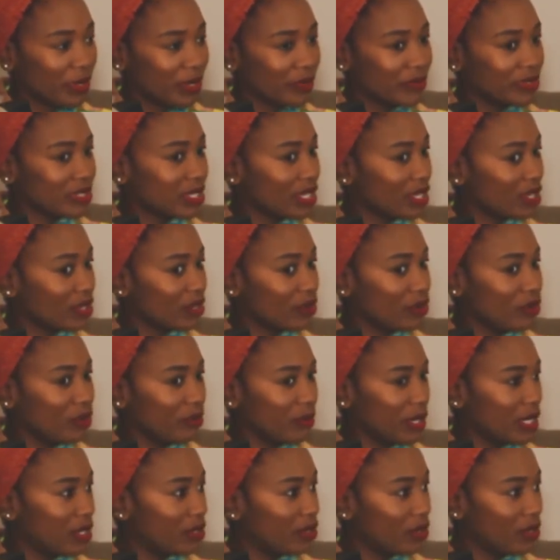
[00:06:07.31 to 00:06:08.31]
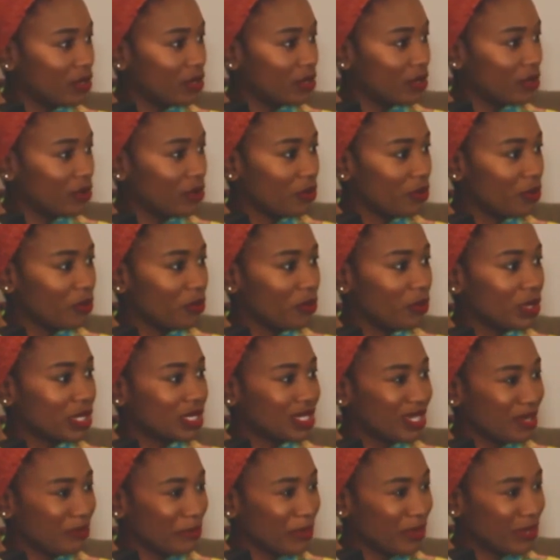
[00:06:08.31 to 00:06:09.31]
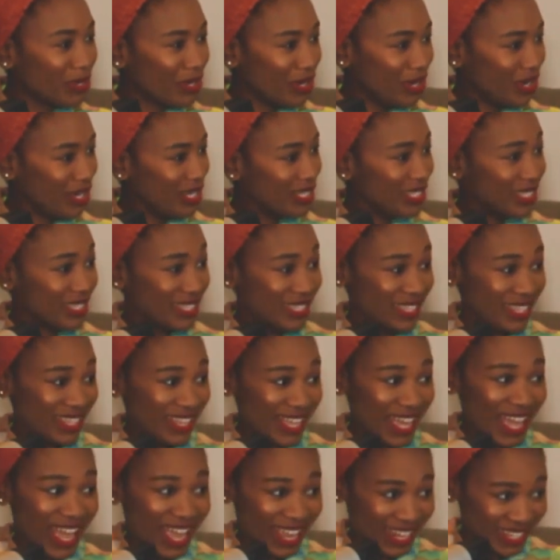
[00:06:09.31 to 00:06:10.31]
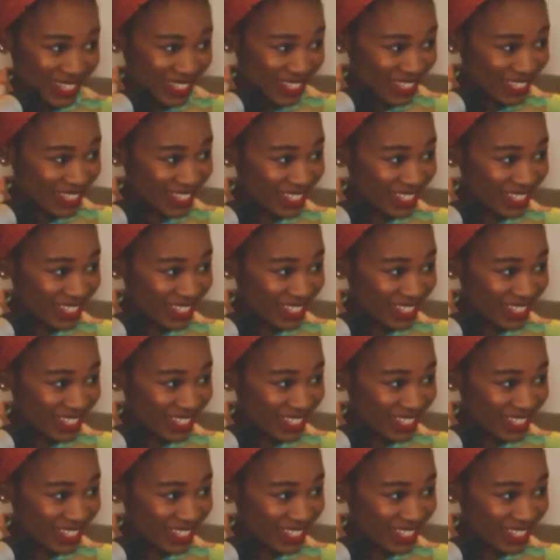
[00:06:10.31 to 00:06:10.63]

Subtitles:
And I was like, oh my God, what type of car is that?